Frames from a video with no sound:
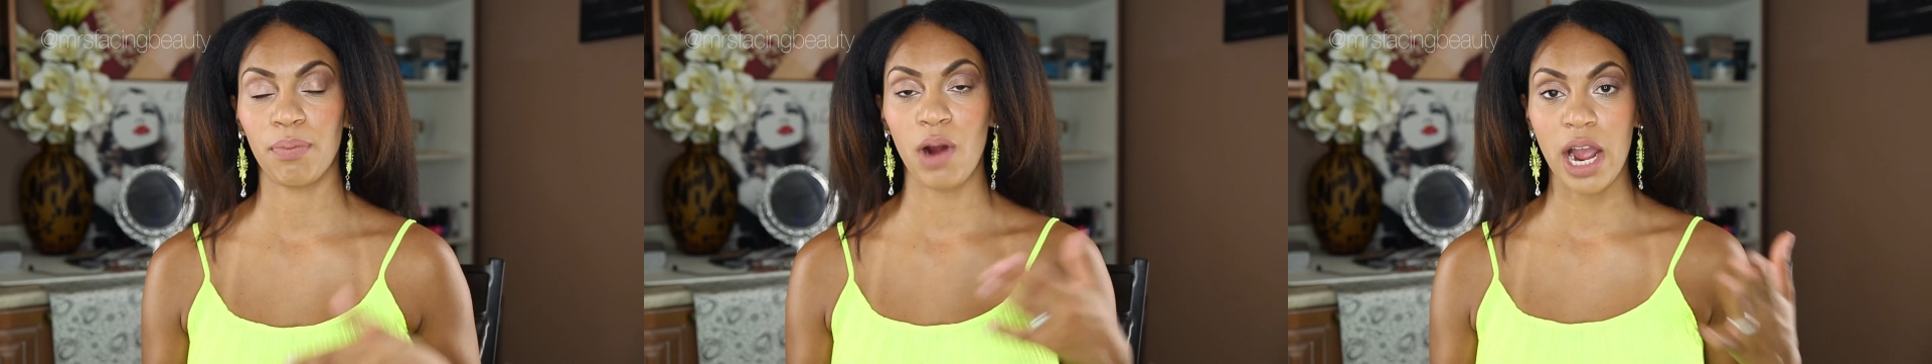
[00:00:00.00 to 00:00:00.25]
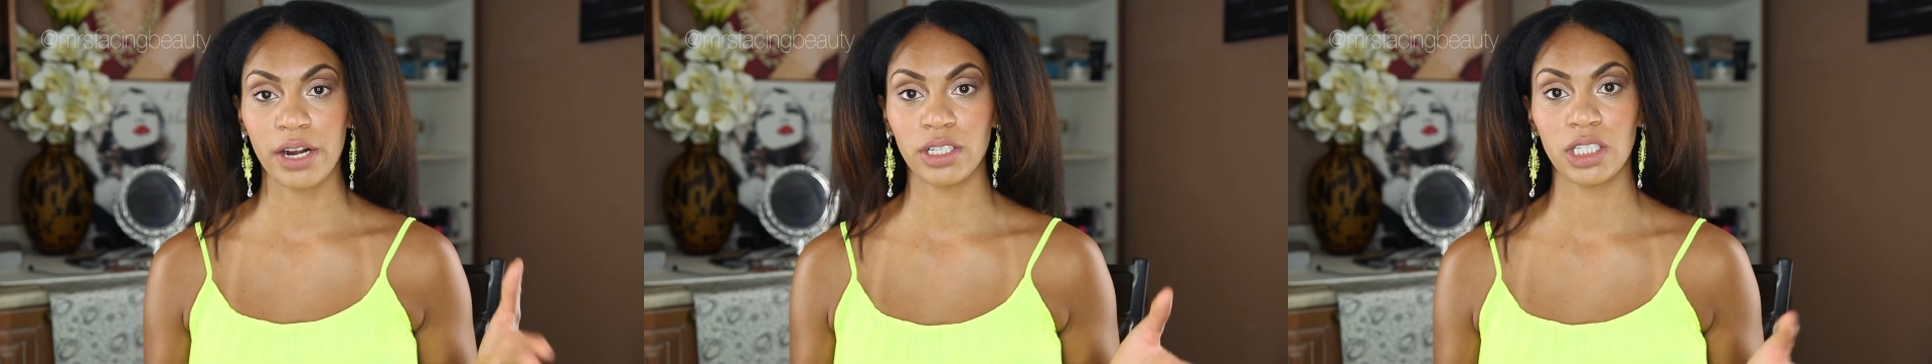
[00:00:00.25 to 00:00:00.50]

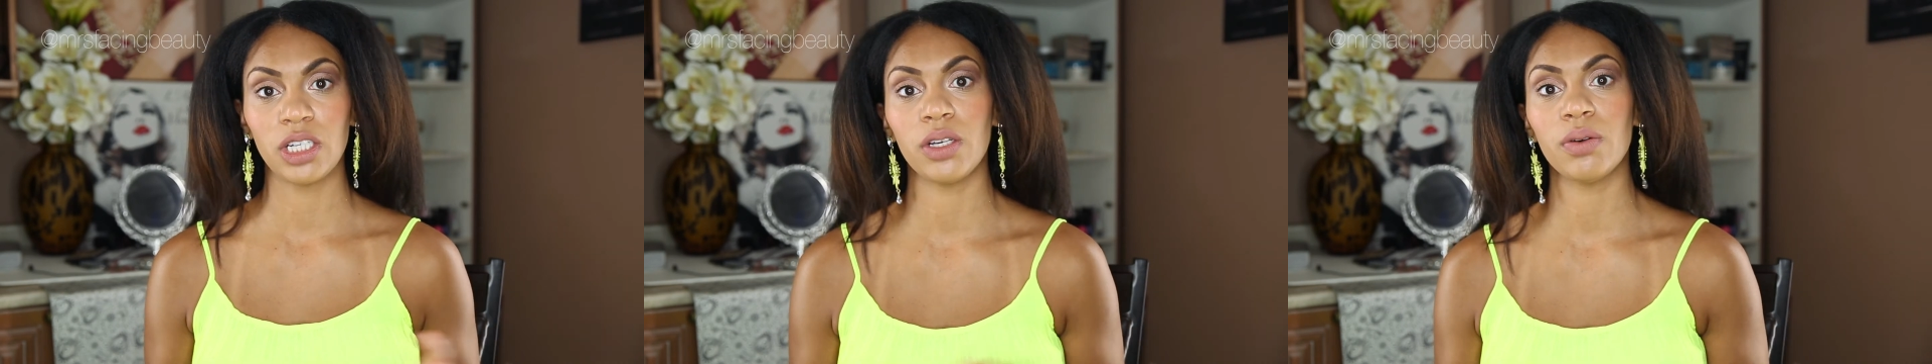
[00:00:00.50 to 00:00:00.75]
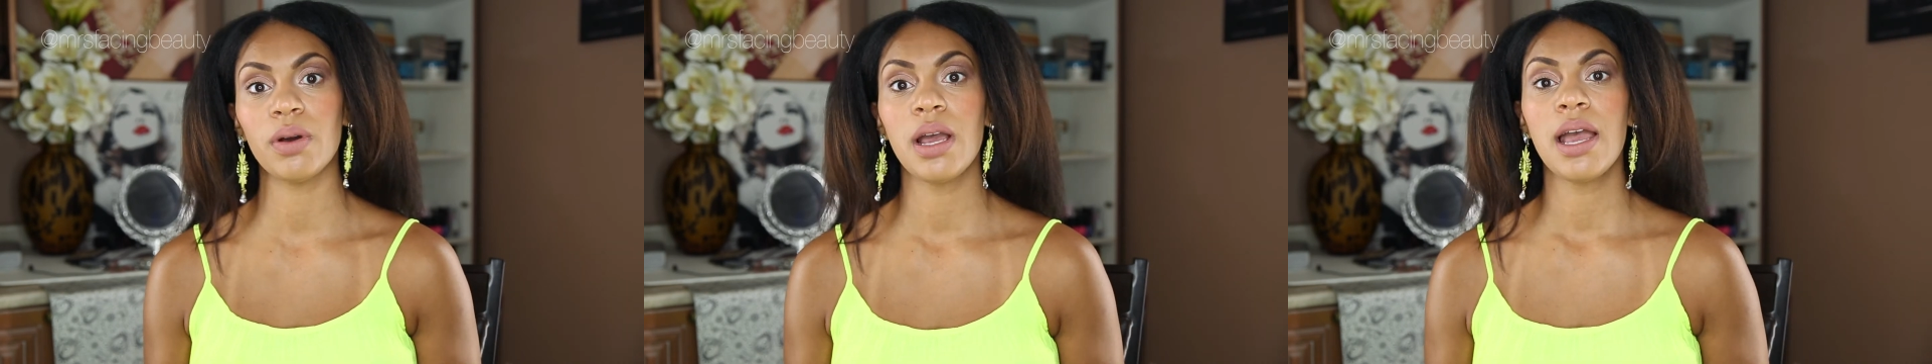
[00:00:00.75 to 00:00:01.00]
prior
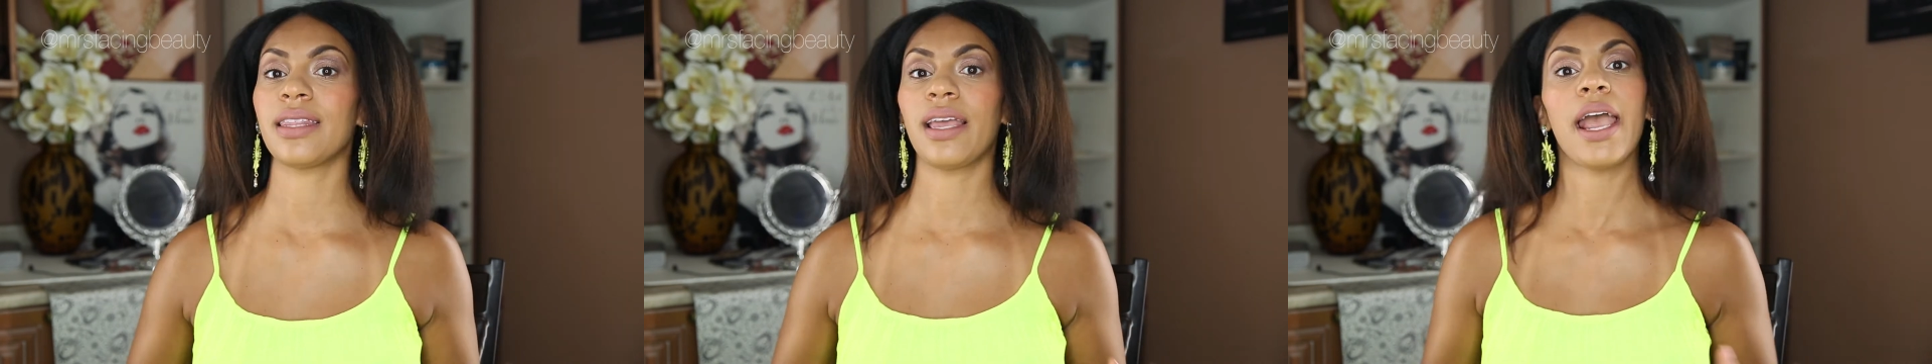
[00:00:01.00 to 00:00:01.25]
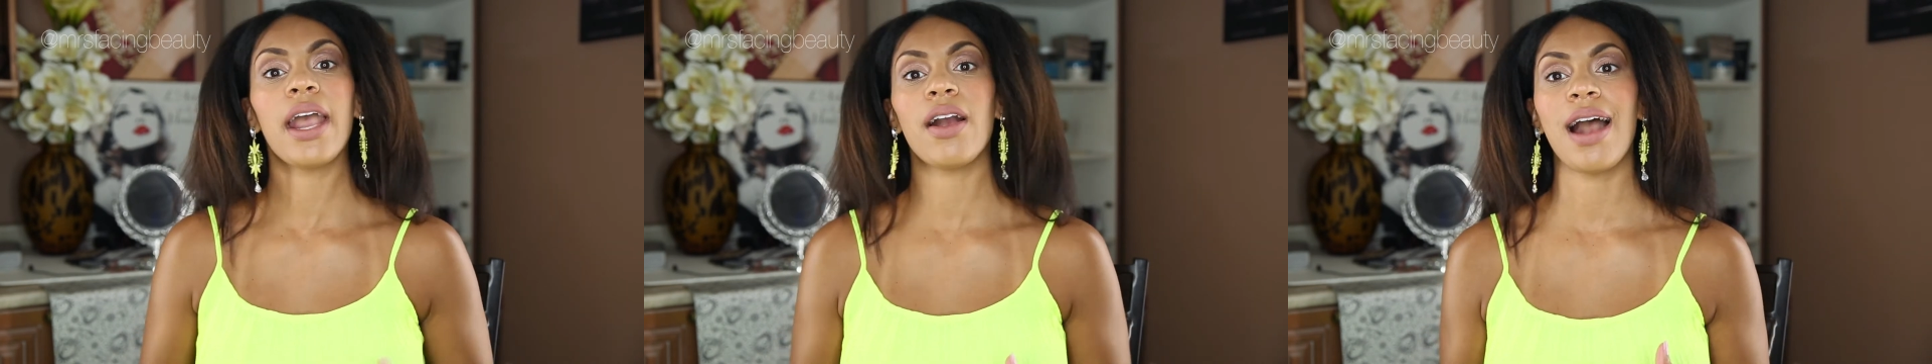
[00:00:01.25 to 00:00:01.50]
to. The
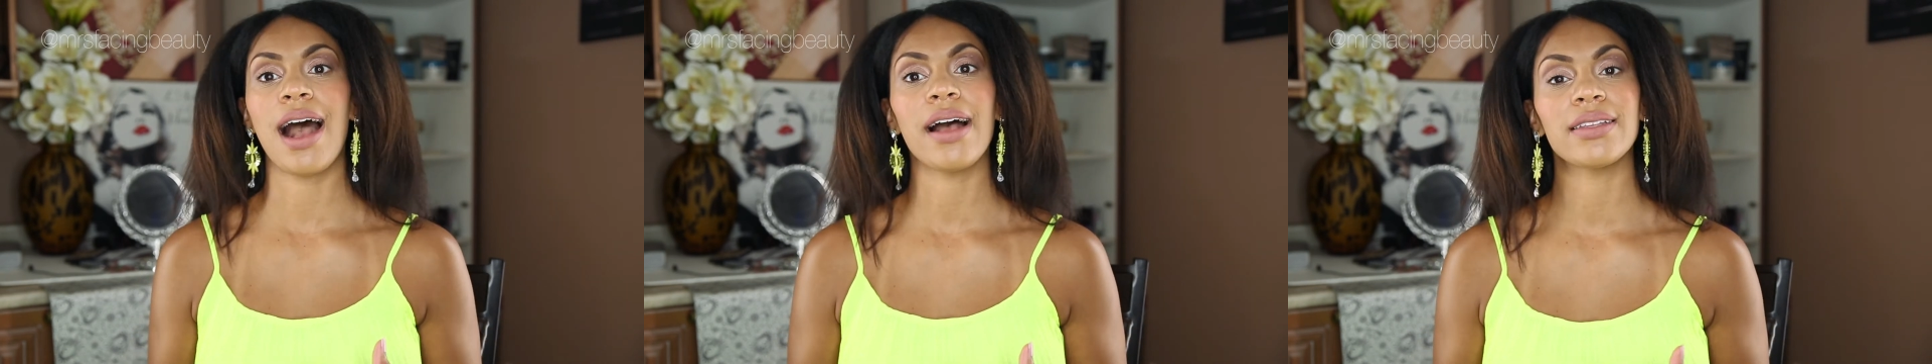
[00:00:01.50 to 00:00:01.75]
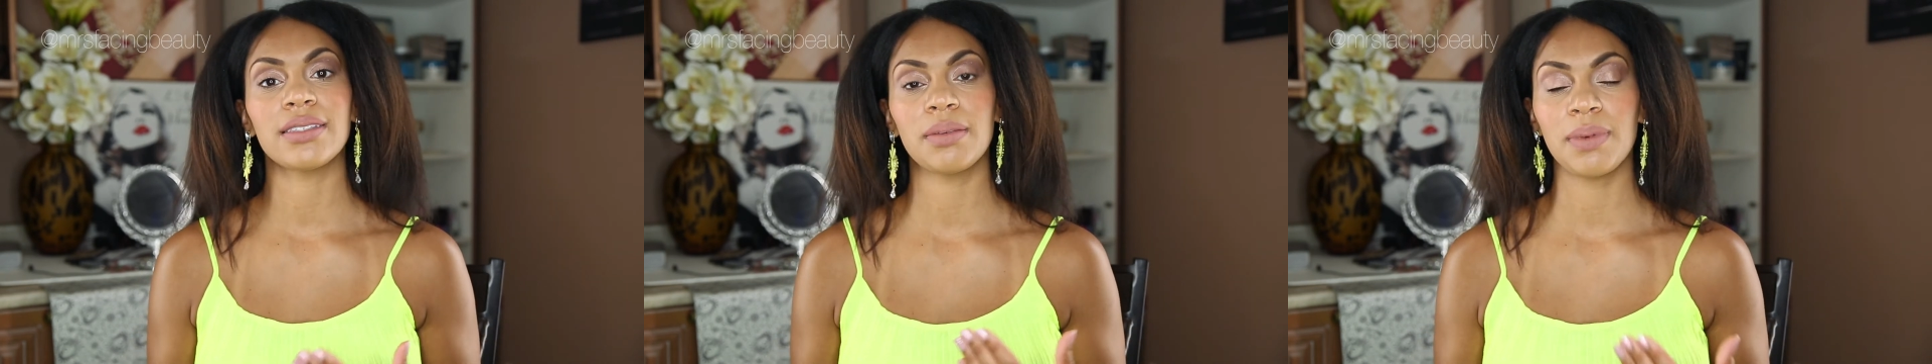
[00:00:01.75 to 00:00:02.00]
hair
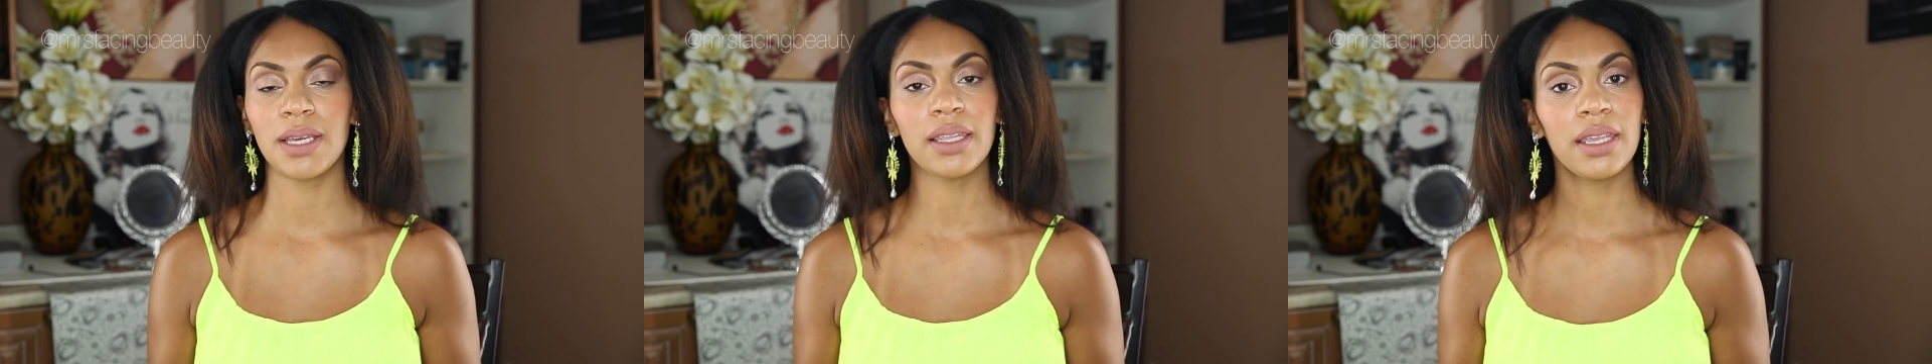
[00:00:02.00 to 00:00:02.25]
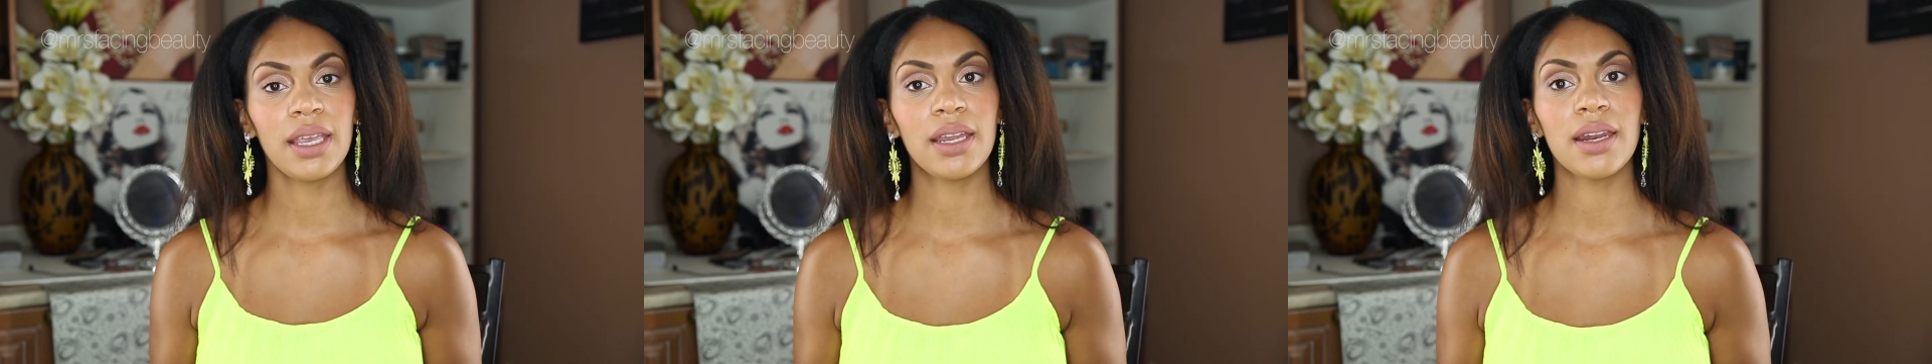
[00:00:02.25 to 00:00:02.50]
has to be
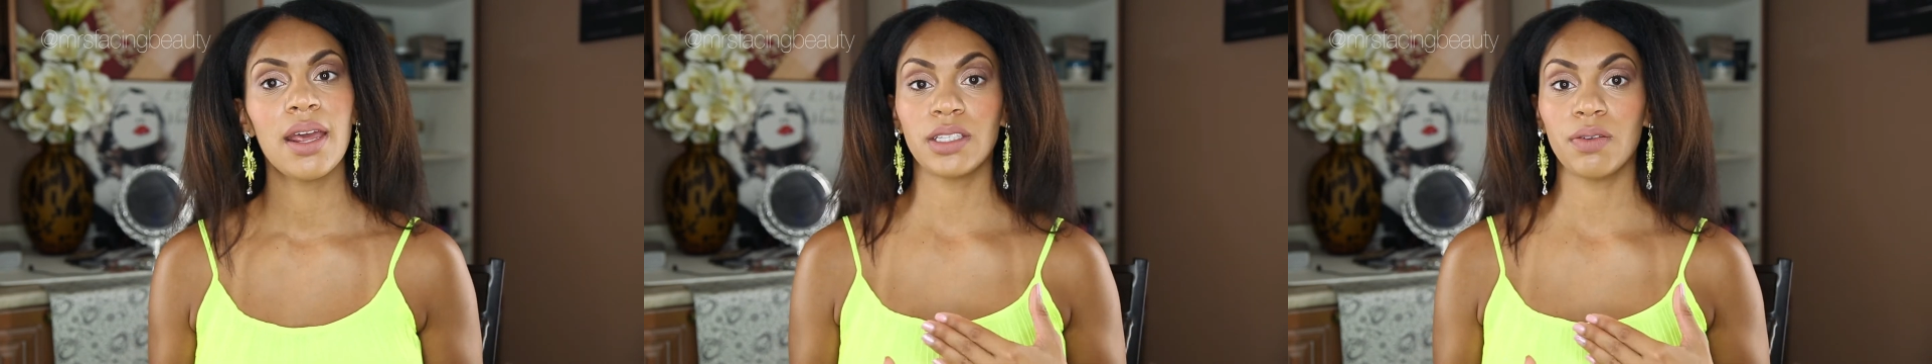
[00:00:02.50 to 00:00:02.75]
clean.